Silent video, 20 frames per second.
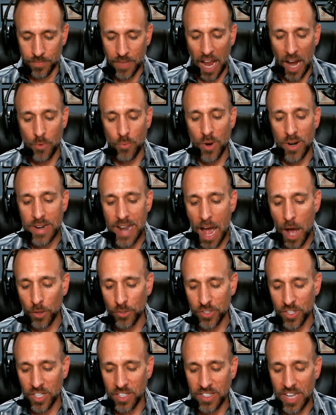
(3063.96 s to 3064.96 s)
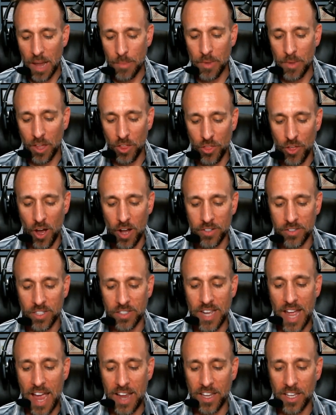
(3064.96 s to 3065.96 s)
I renounce condemning thoughts
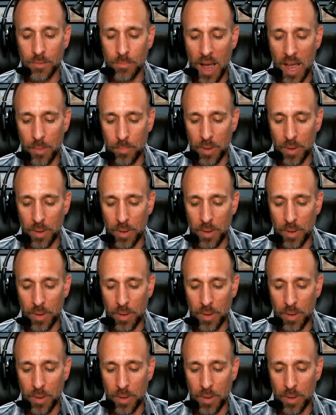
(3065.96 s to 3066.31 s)
attacking my